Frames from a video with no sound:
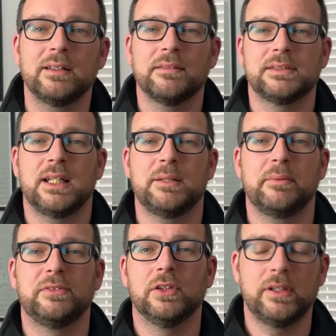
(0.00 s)
I've said it
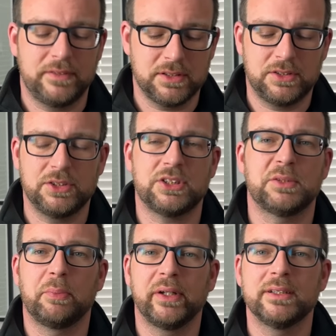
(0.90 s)
before, if you're just
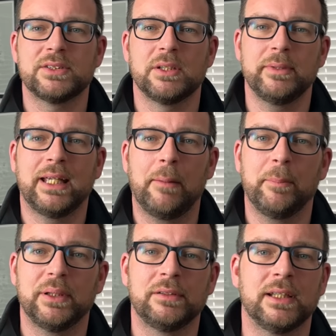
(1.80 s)
spring and summer
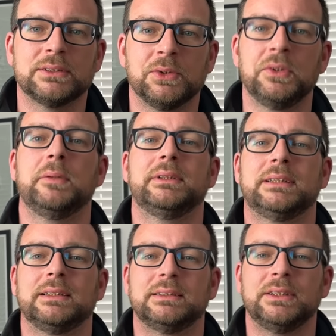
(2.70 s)
camping and that's all you
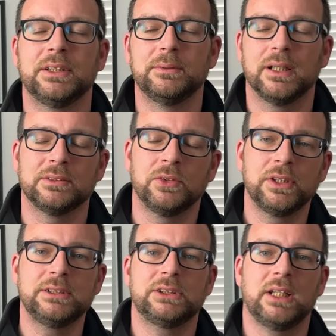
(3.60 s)
intend to do, an
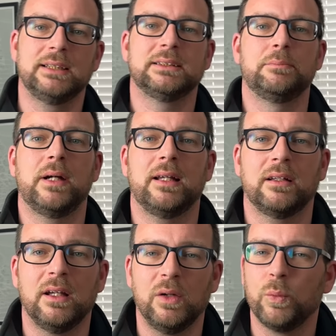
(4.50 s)
uninsulated mat
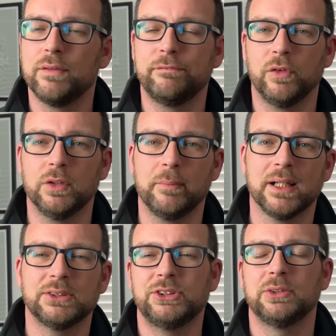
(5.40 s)
with the foil
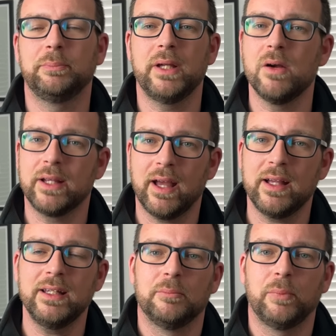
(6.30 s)
mat should be
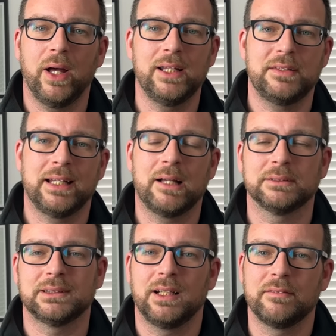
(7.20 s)
okay. But anything
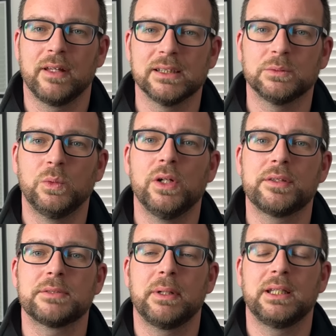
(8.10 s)
outside of that, it's
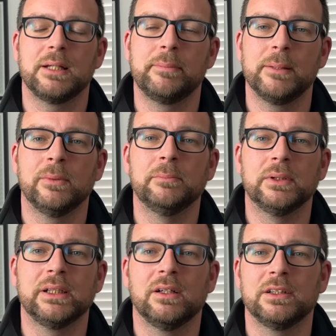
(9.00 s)
worth spending a bit more
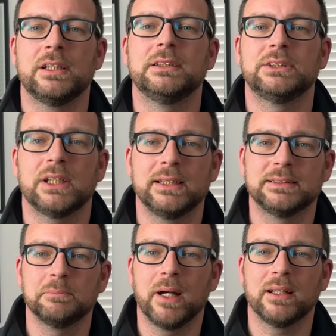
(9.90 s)
money on an
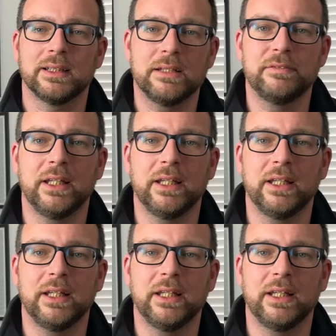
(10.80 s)
insulated mat if you